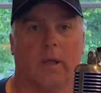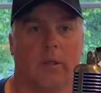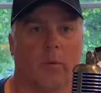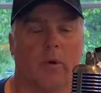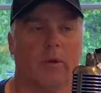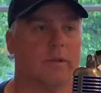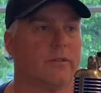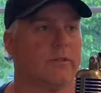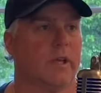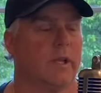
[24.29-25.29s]
the world
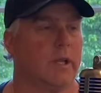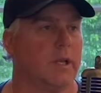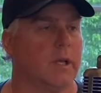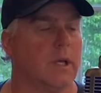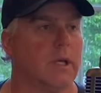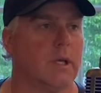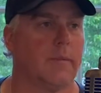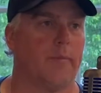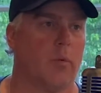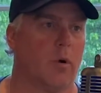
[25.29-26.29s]
is getting
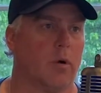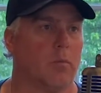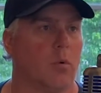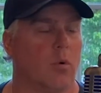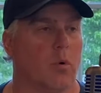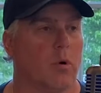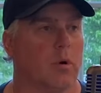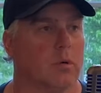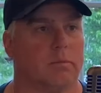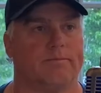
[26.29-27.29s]
more and
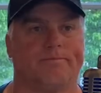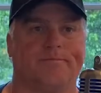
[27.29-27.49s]
more,